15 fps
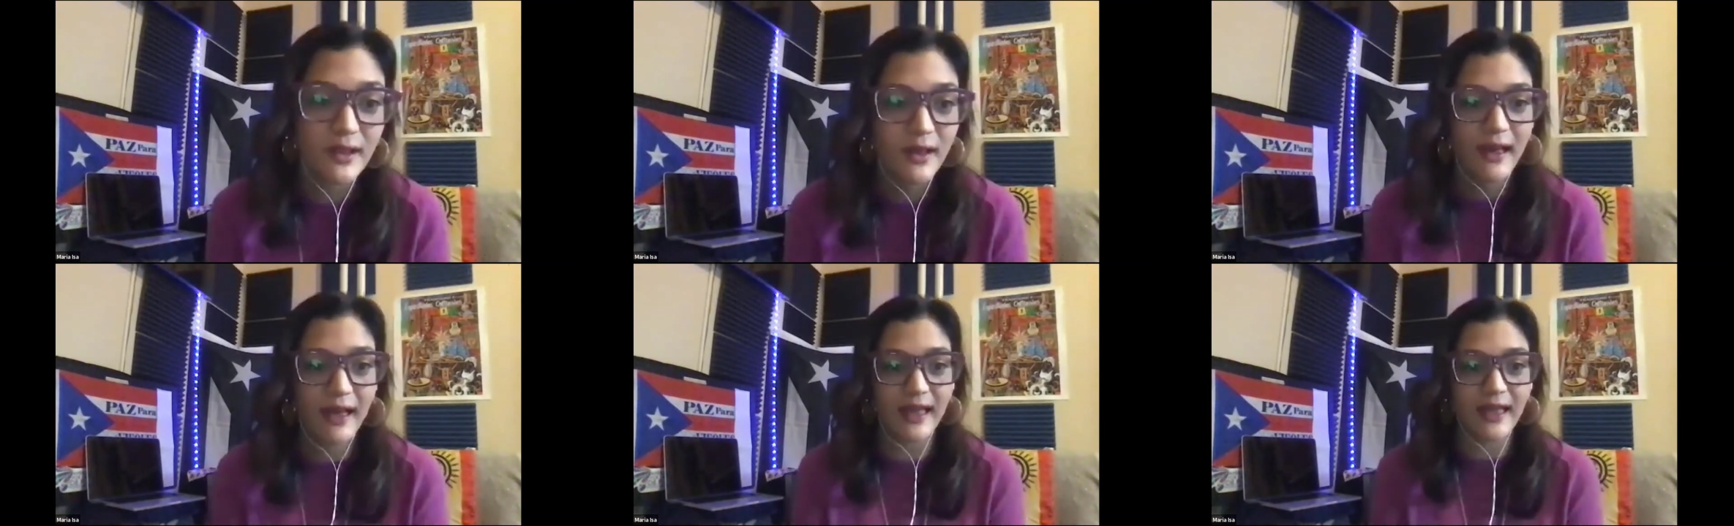
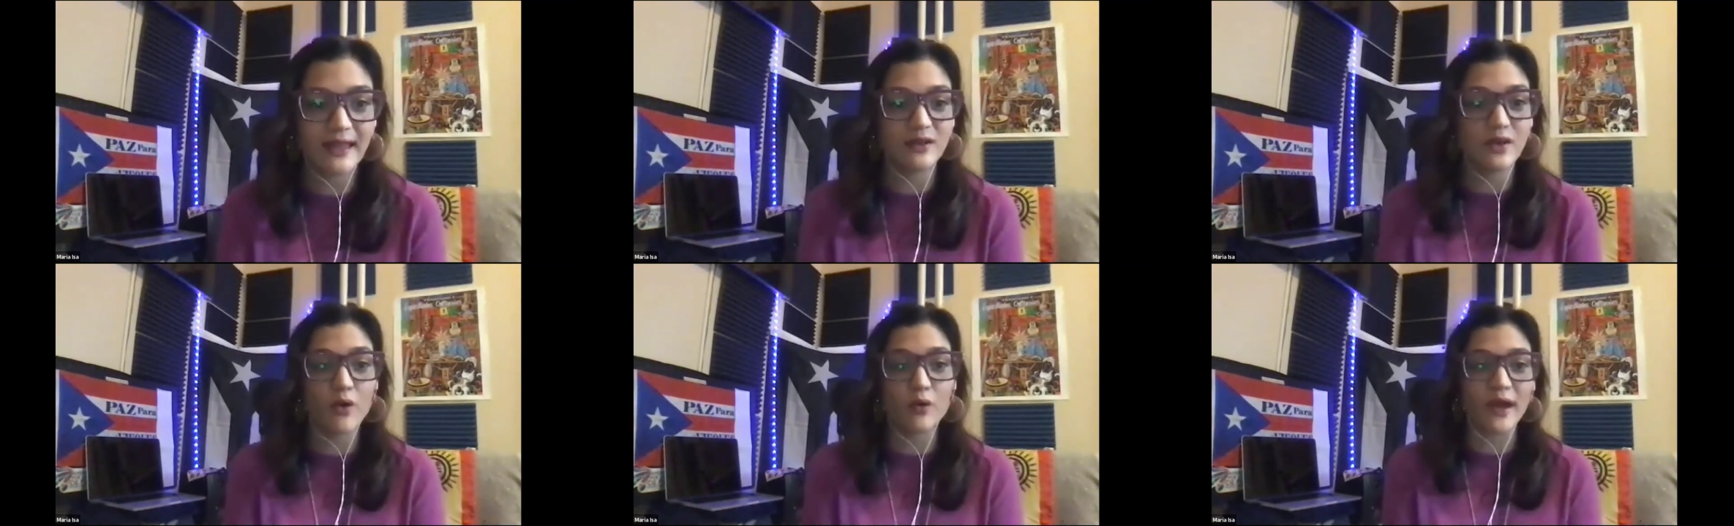
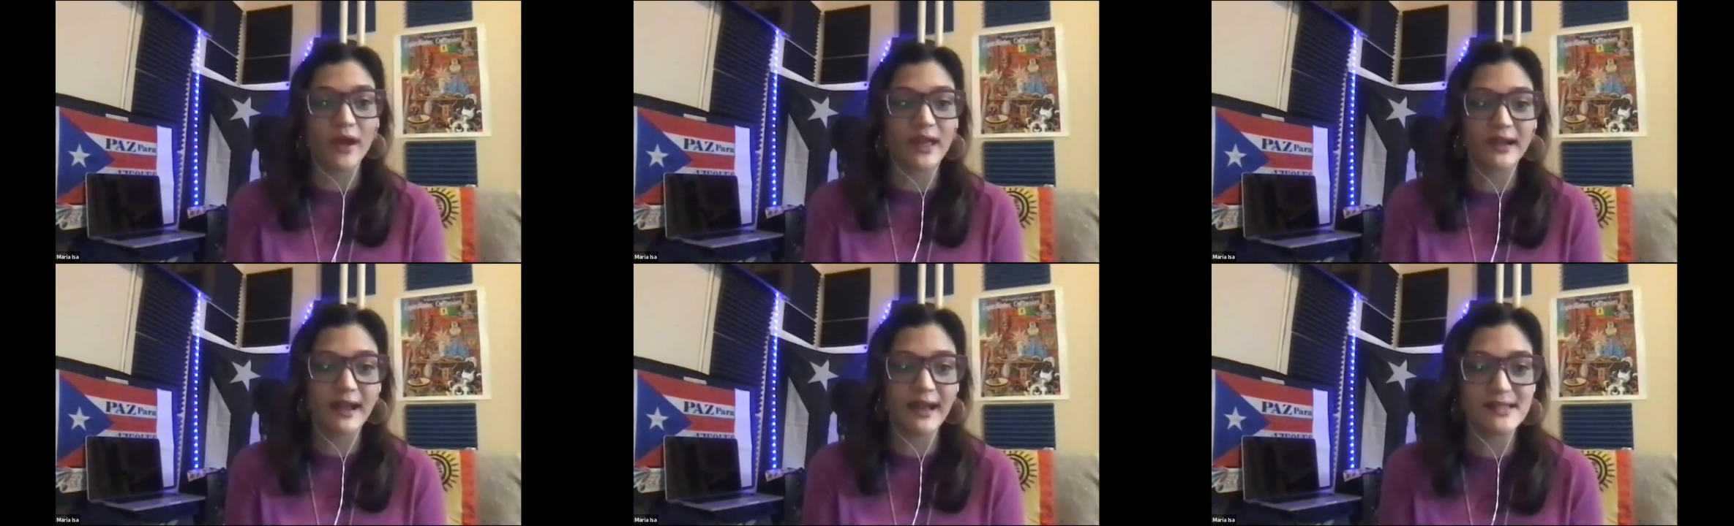and
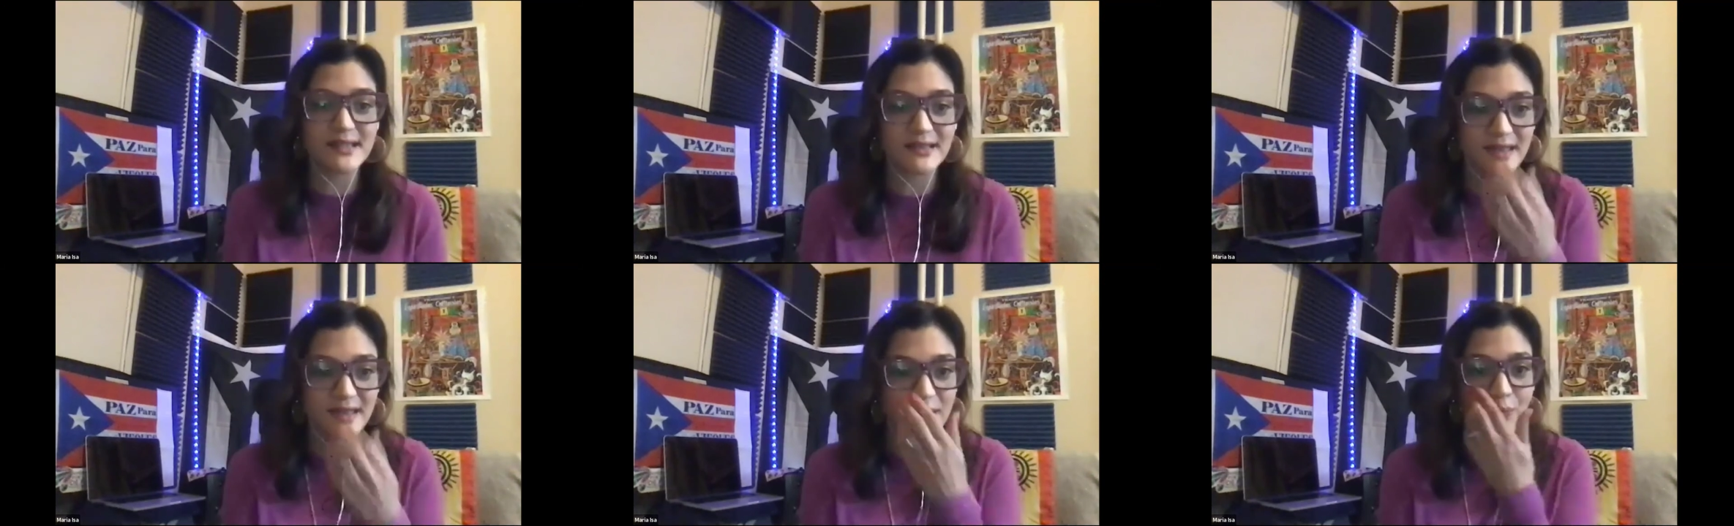
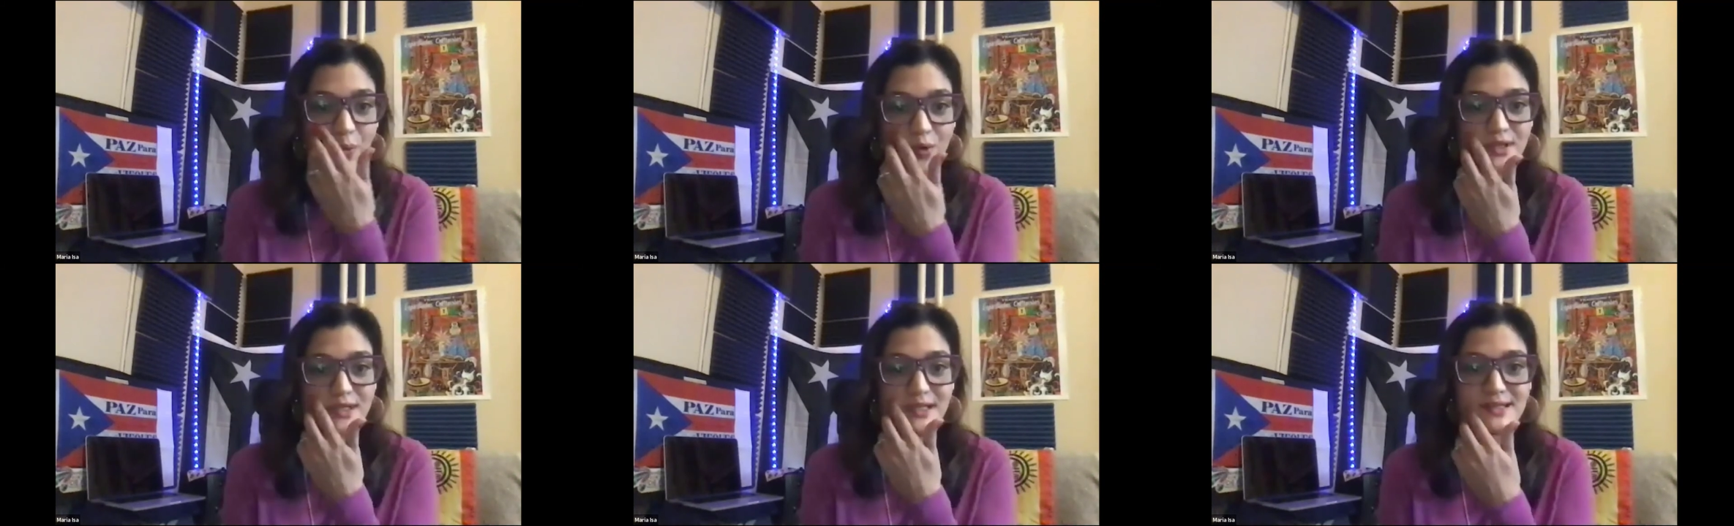recognizing the
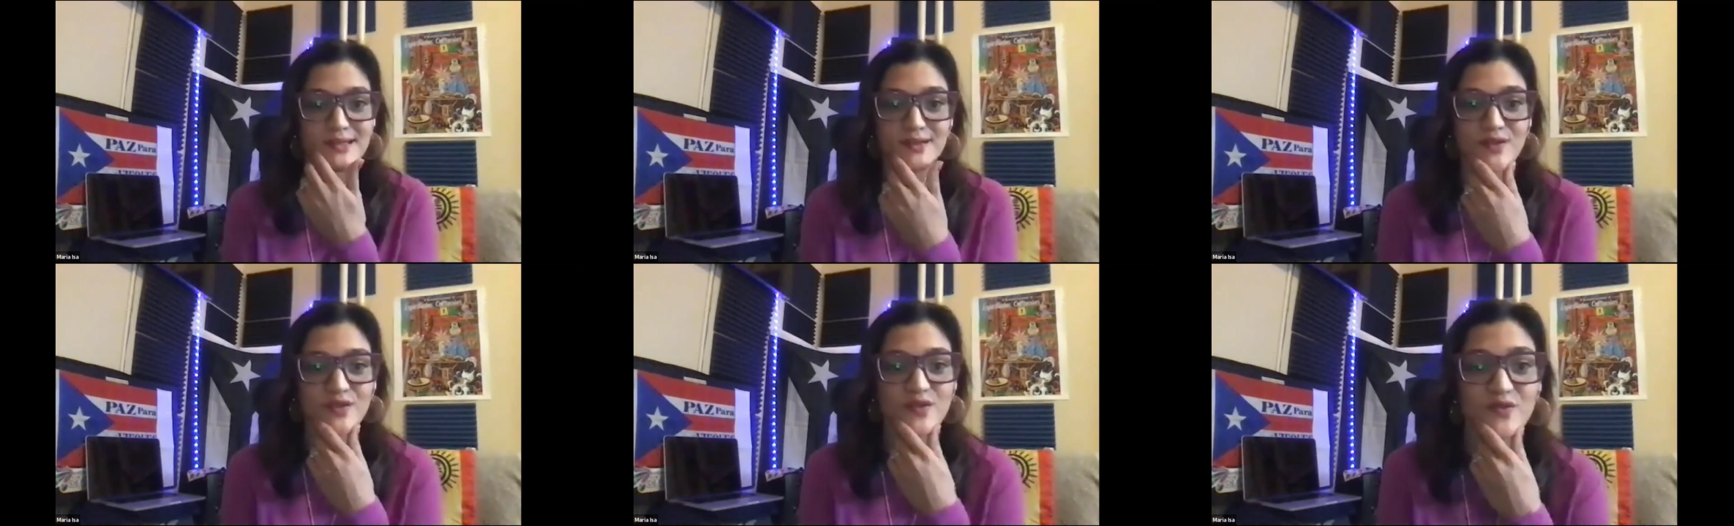importance
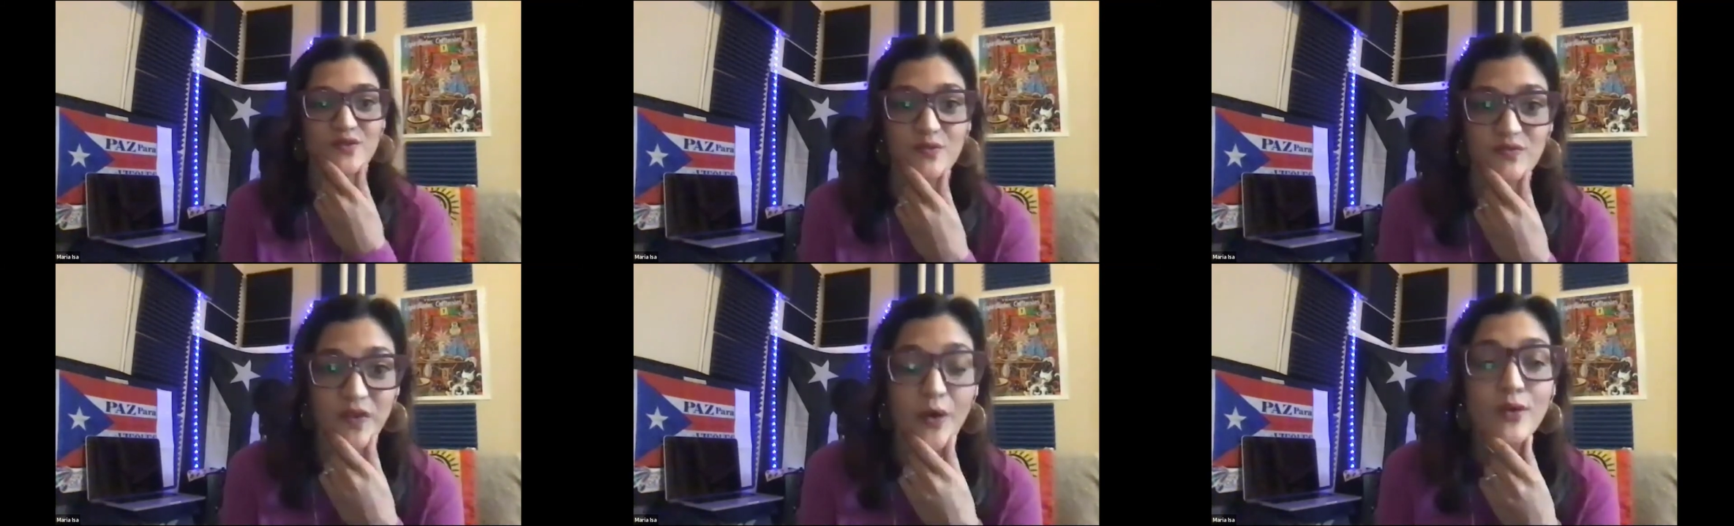of
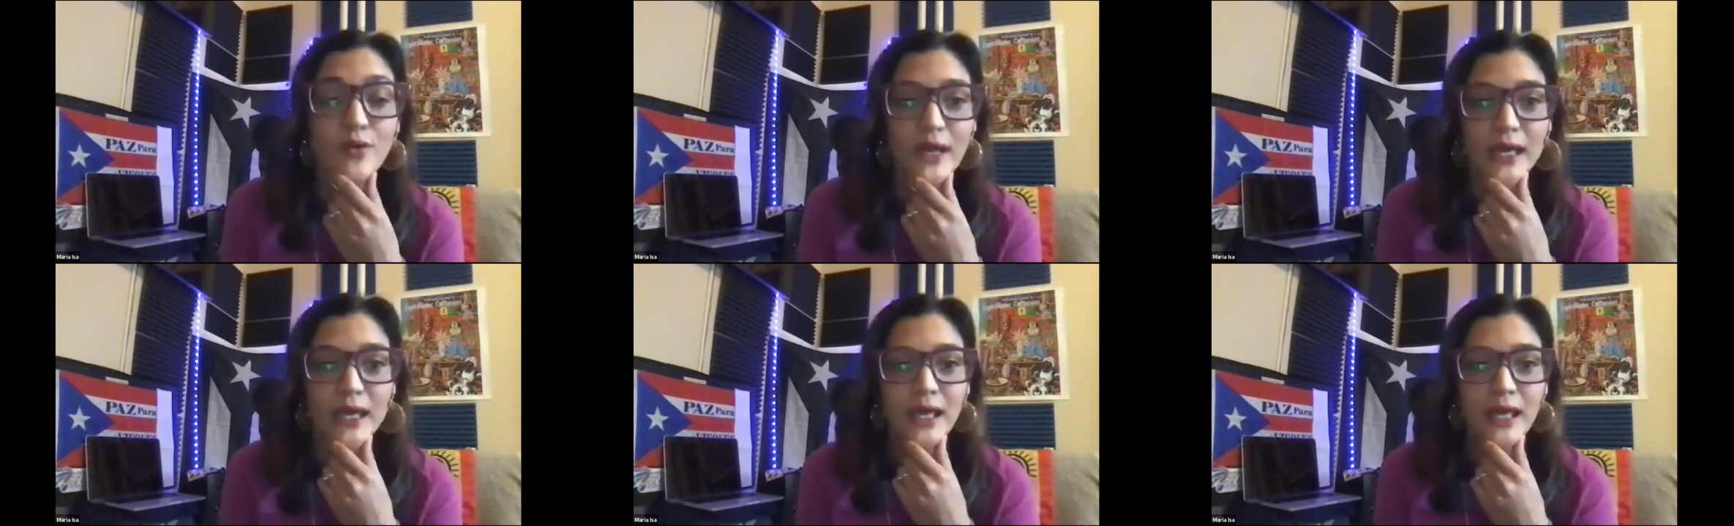voting.